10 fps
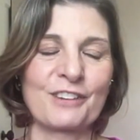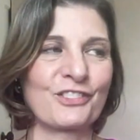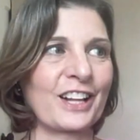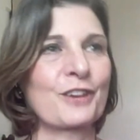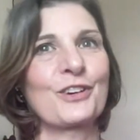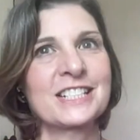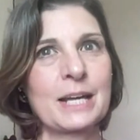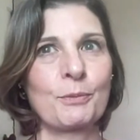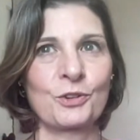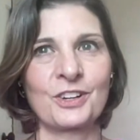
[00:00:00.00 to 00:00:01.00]
said like once
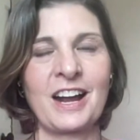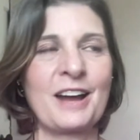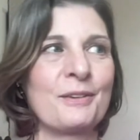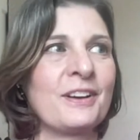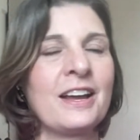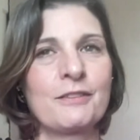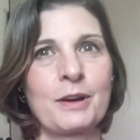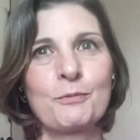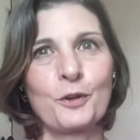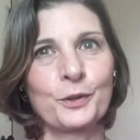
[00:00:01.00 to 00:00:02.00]
if
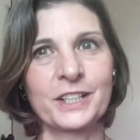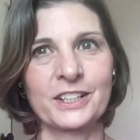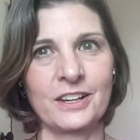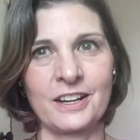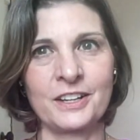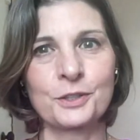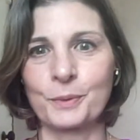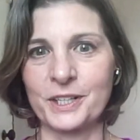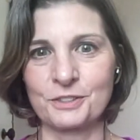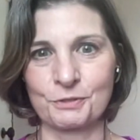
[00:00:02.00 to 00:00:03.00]
I'm folding your
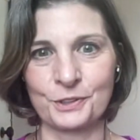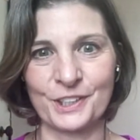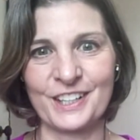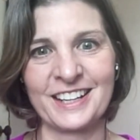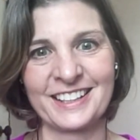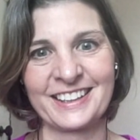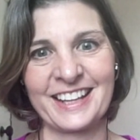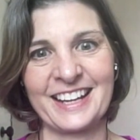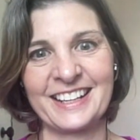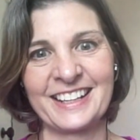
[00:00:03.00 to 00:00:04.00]
underwear drawer,
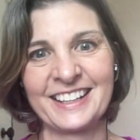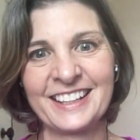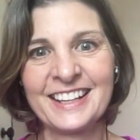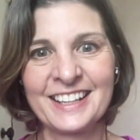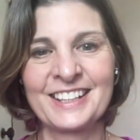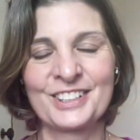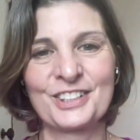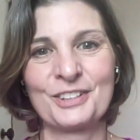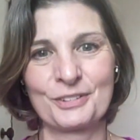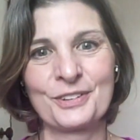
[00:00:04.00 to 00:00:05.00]
then
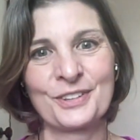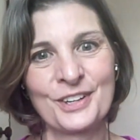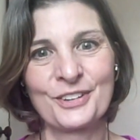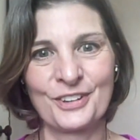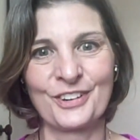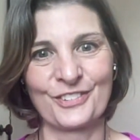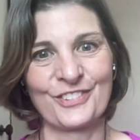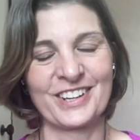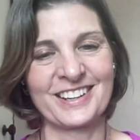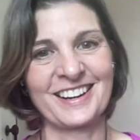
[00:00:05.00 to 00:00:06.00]

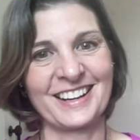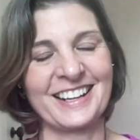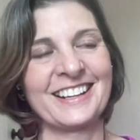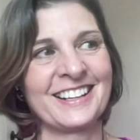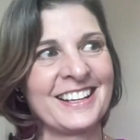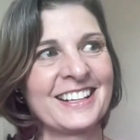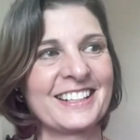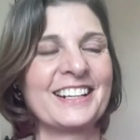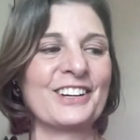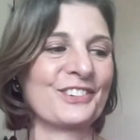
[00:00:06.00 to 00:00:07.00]
we're on a,
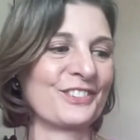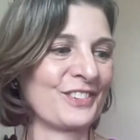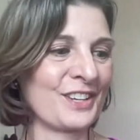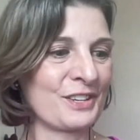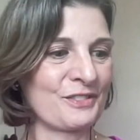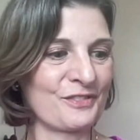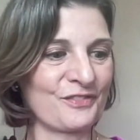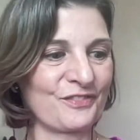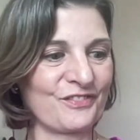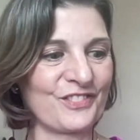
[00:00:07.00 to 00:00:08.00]
you know,
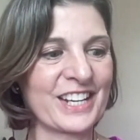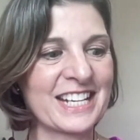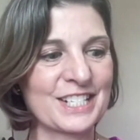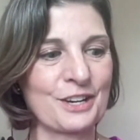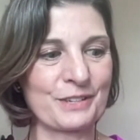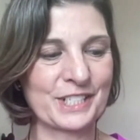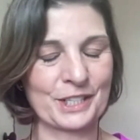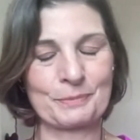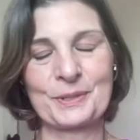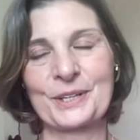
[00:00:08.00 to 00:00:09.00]
we get to know each
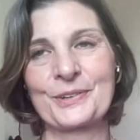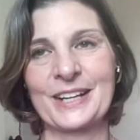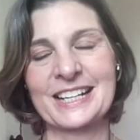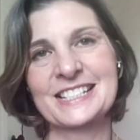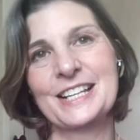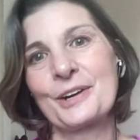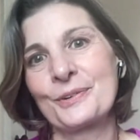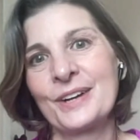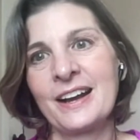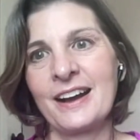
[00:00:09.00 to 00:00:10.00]
other pretty quick. So,